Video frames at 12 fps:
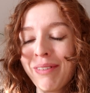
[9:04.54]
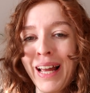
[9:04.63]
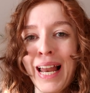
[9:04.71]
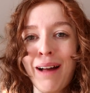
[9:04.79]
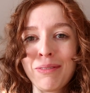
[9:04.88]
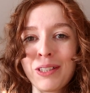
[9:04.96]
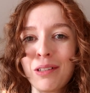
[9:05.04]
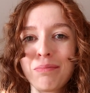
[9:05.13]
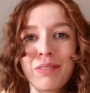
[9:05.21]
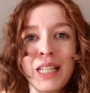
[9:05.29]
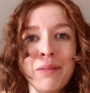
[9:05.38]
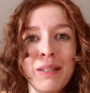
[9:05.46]
my
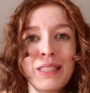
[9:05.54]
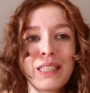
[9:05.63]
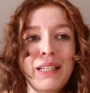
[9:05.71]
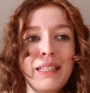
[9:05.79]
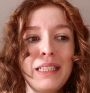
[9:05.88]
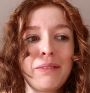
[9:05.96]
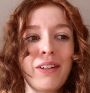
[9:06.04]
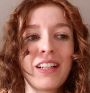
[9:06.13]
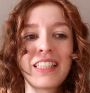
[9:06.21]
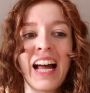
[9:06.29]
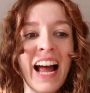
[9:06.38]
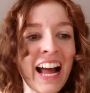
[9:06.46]
laptop, bringing my security
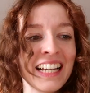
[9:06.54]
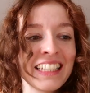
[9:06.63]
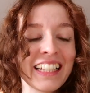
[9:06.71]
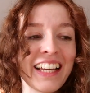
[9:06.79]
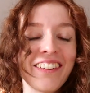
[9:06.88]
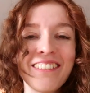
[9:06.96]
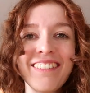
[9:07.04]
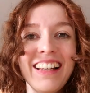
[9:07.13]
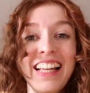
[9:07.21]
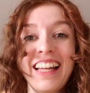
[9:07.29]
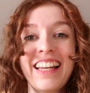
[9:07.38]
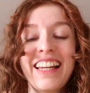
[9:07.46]
files, handing it all
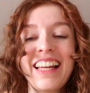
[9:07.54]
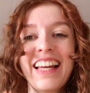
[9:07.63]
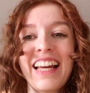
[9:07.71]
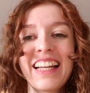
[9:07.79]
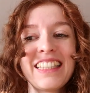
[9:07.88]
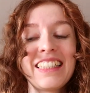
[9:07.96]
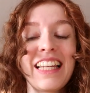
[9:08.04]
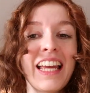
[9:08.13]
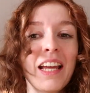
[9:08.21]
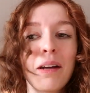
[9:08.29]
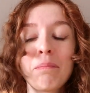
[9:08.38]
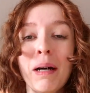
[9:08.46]
in and
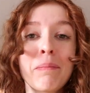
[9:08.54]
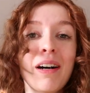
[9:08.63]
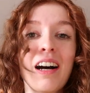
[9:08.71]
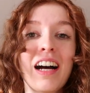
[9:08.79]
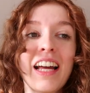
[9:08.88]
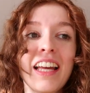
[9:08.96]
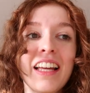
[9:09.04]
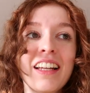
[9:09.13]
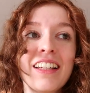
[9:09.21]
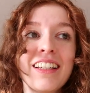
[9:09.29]
saying bye-bye.